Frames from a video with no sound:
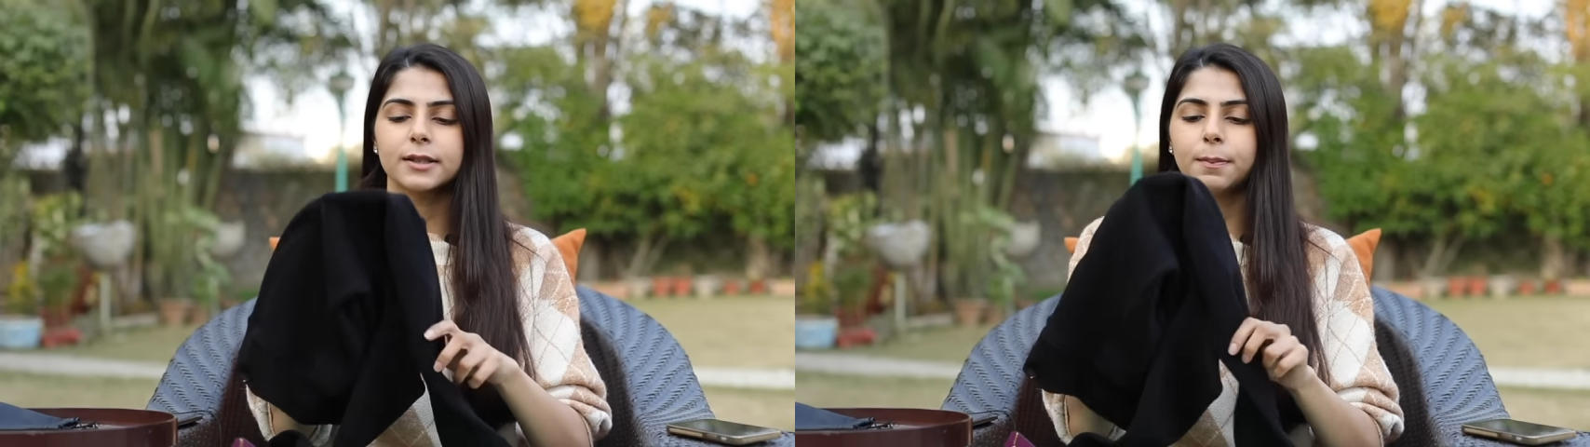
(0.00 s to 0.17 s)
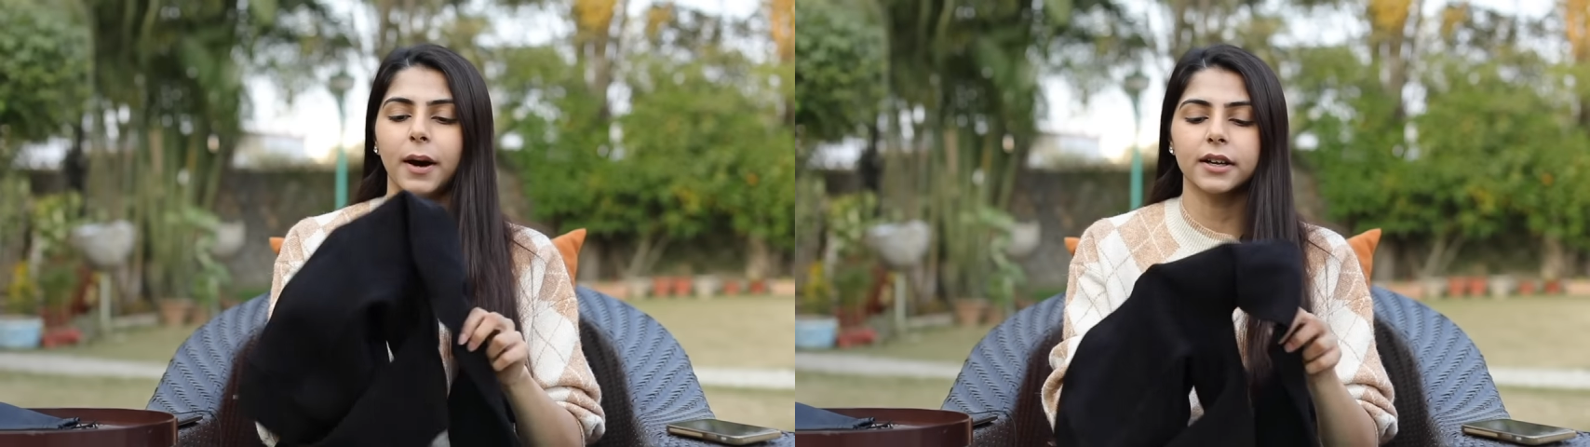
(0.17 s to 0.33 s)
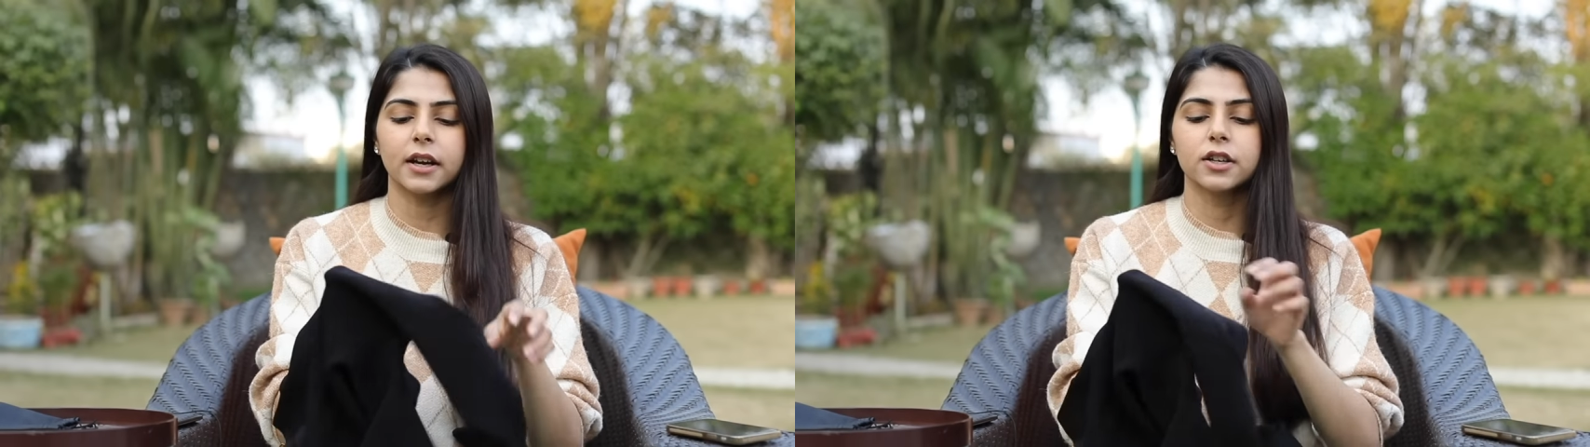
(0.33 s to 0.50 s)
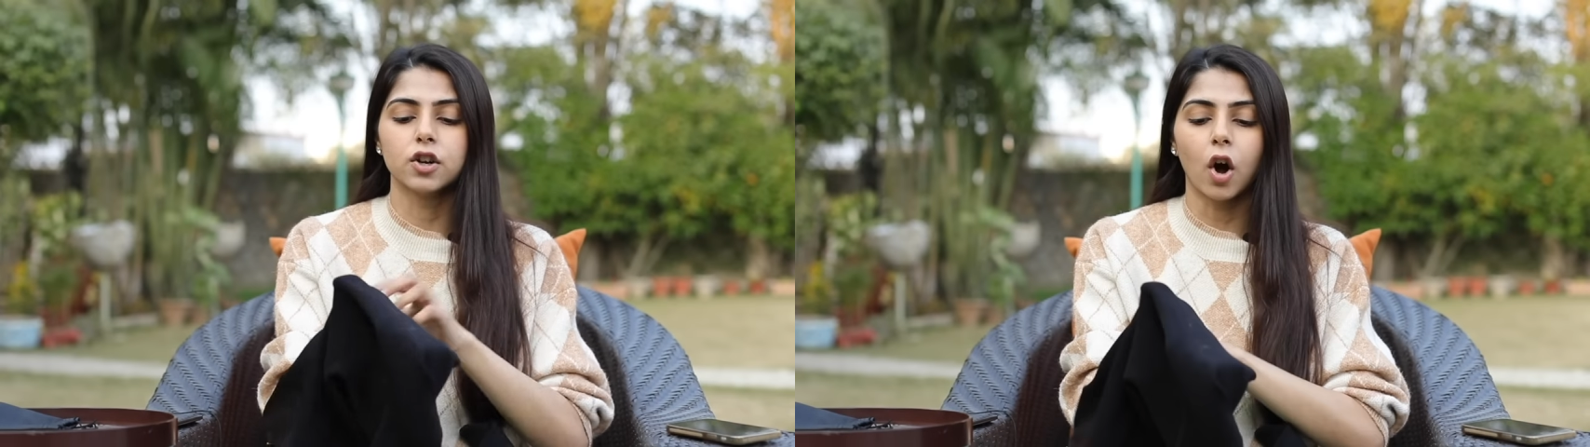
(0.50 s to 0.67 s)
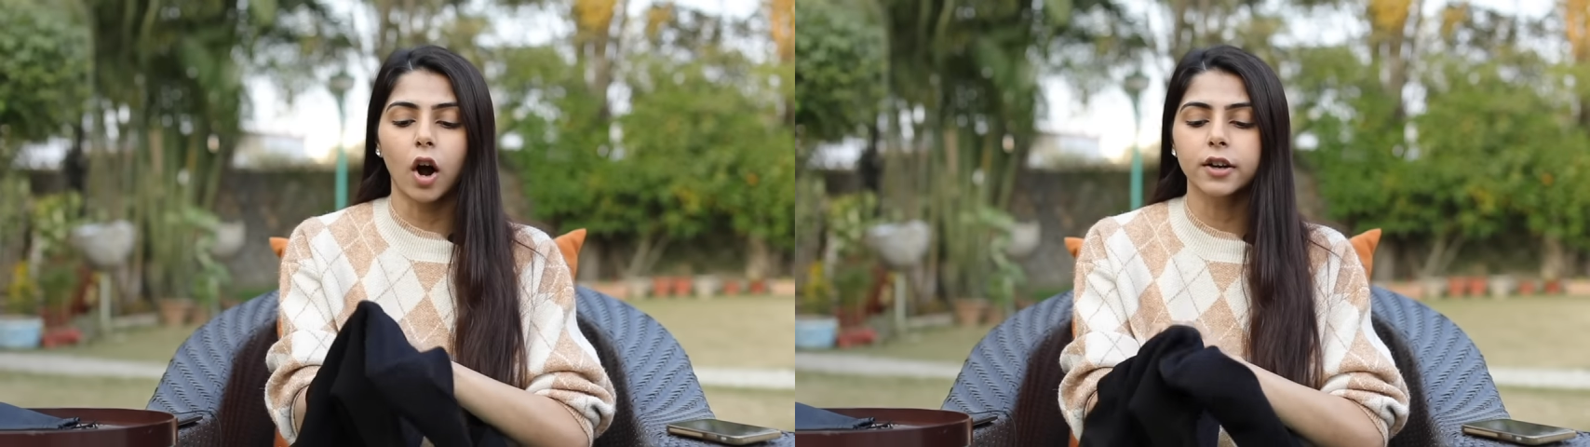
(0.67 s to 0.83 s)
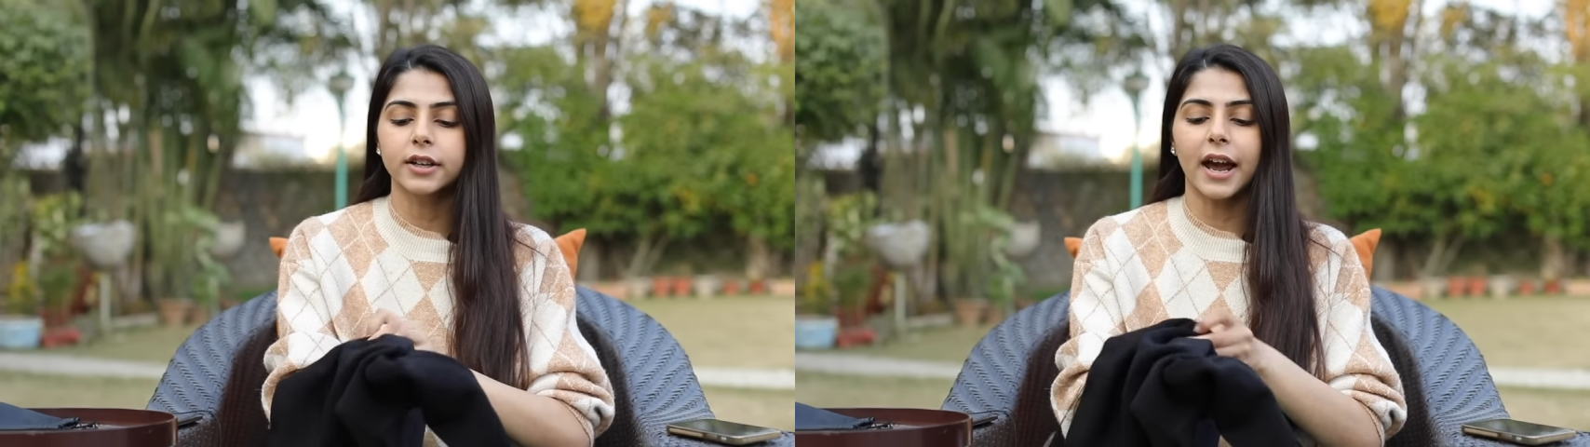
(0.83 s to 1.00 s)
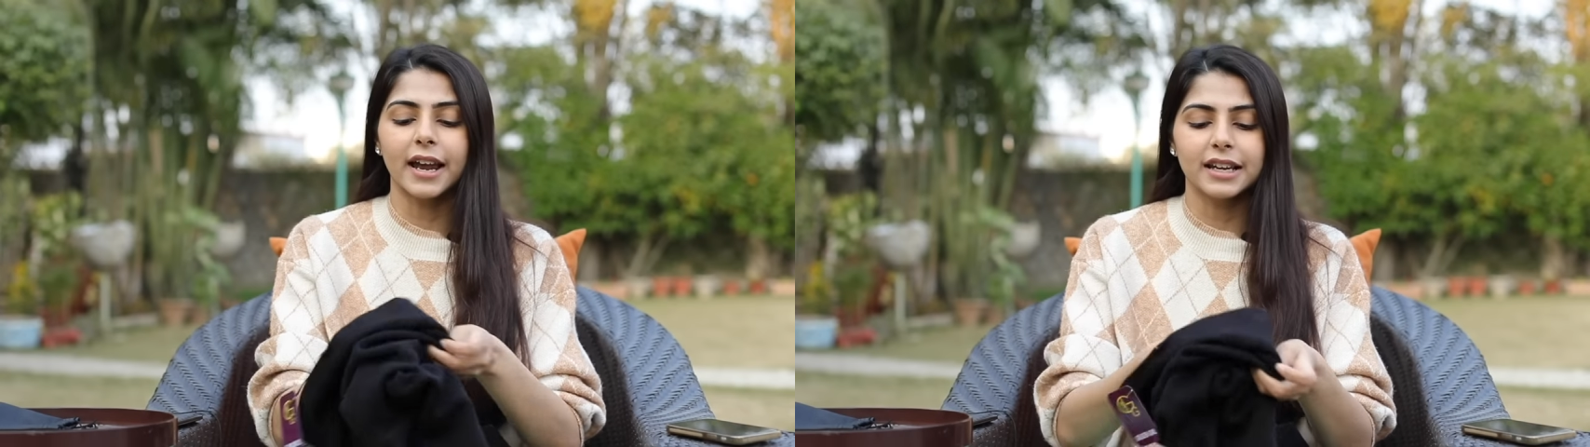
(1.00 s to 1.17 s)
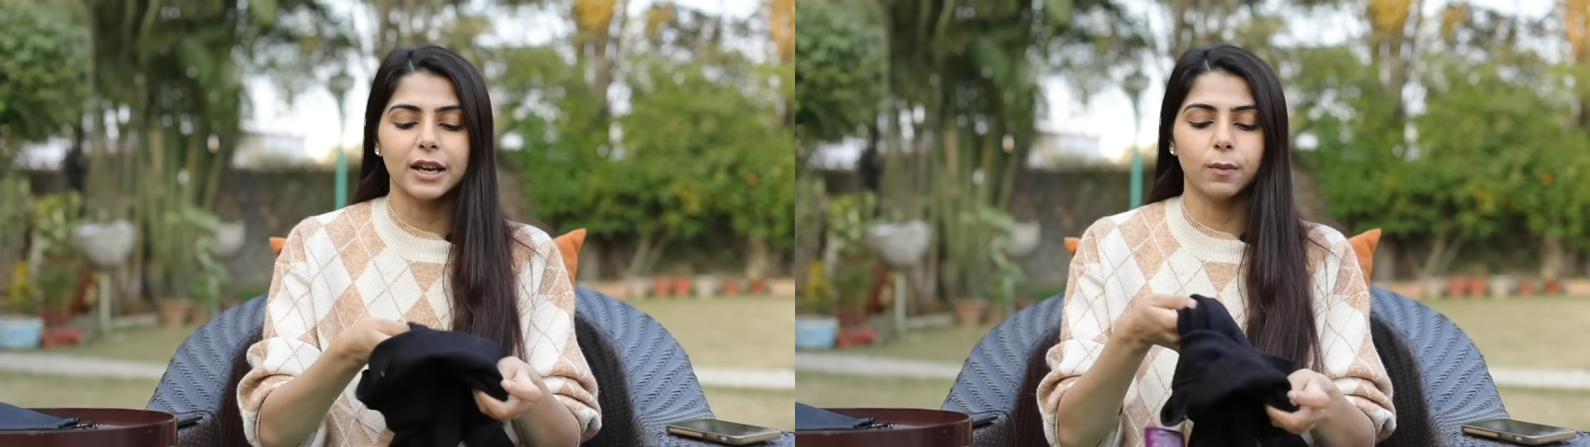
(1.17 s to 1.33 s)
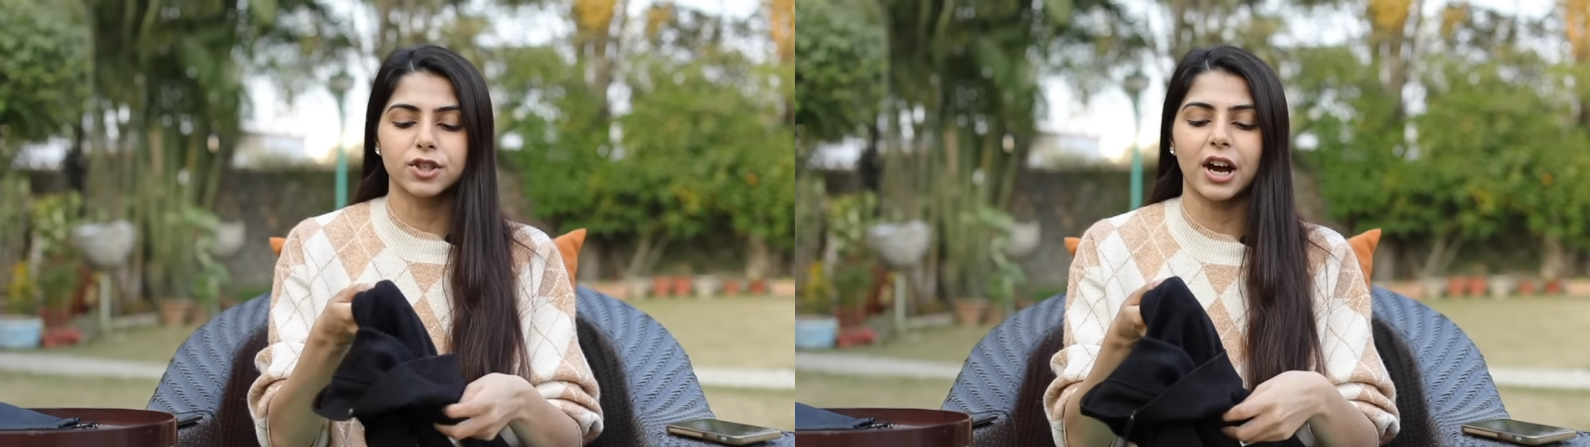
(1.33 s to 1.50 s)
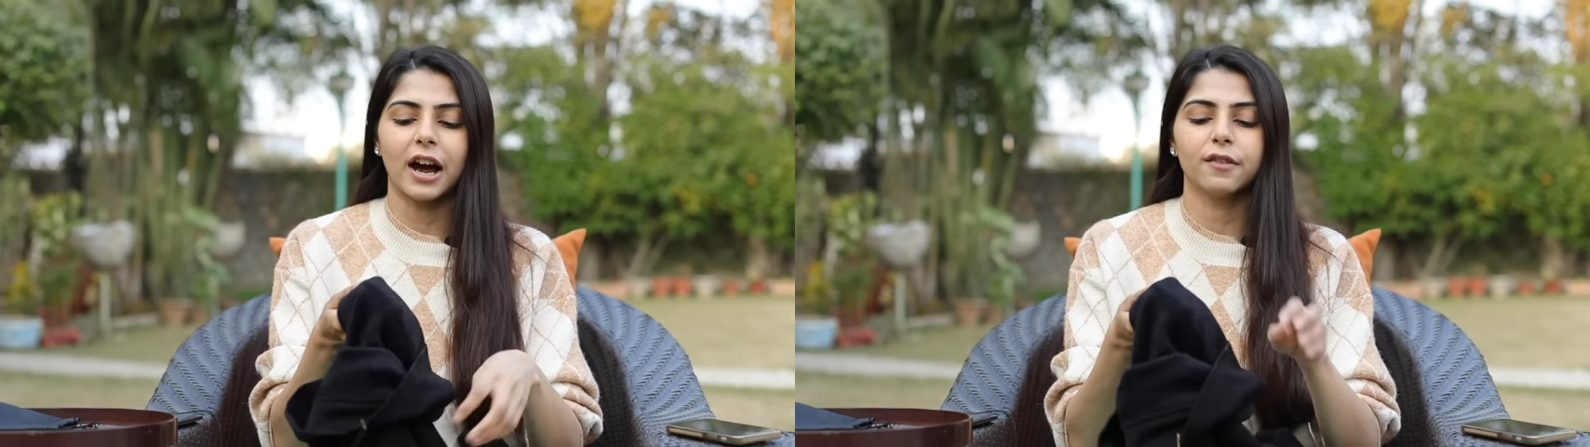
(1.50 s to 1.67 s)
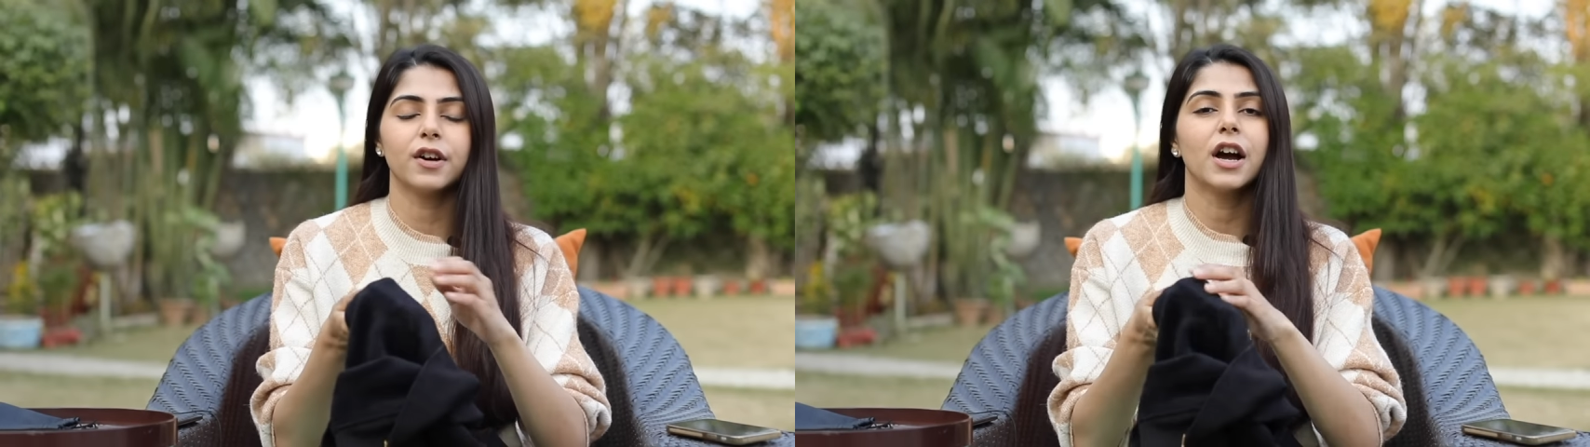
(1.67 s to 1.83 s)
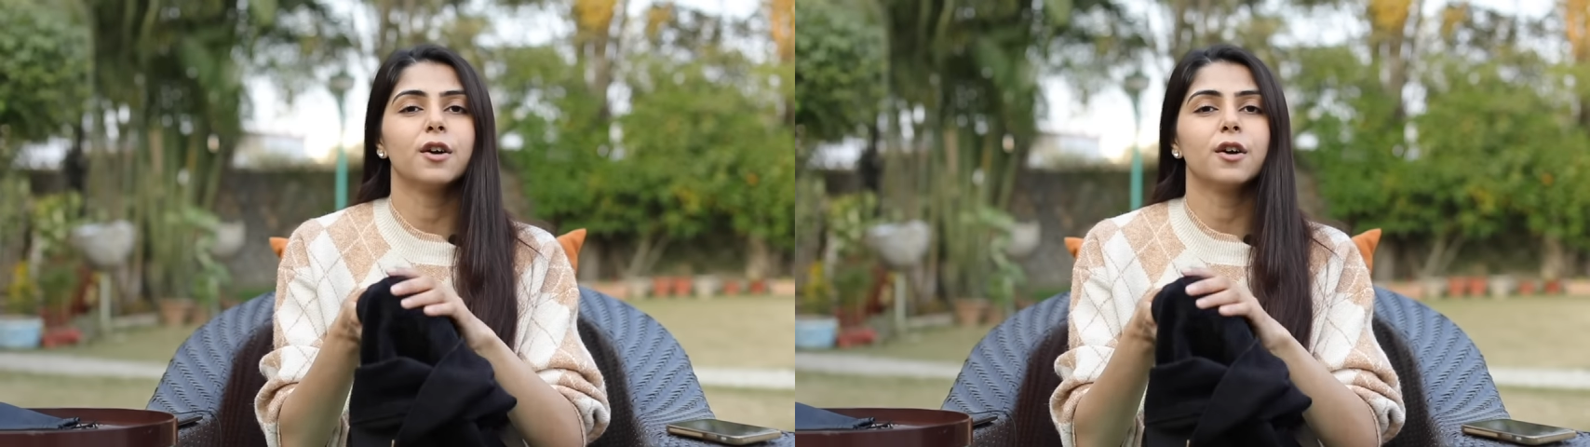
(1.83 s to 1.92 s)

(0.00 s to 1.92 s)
but not any which have